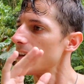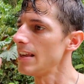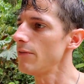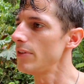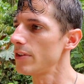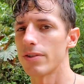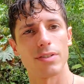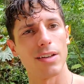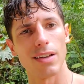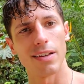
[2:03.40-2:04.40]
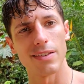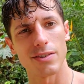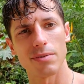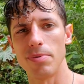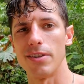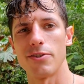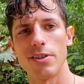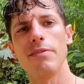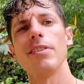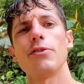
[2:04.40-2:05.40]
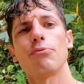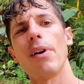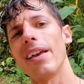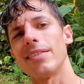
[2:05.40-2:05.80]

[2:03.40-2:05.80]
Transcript: Even this, uh, this speech, even this rant